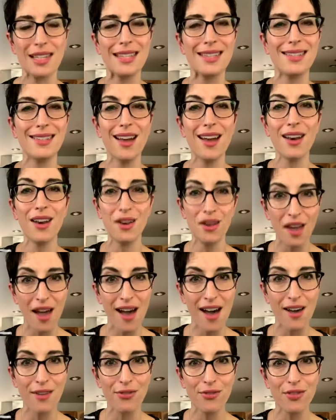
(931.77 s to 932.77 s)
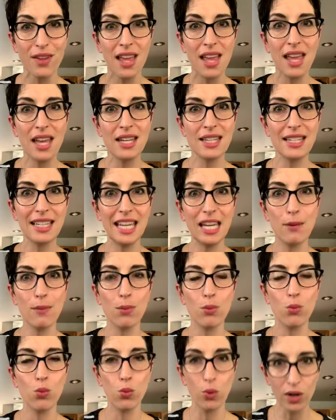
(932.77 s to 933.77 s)
It's not enough to
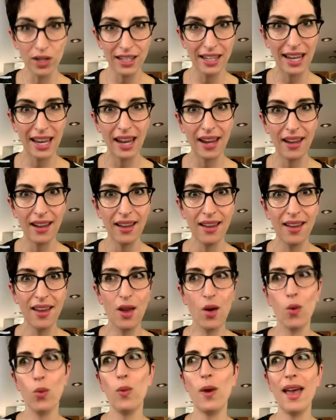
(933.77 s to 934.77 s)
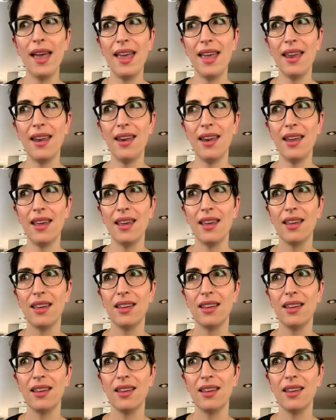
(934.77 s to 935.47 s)
keep working when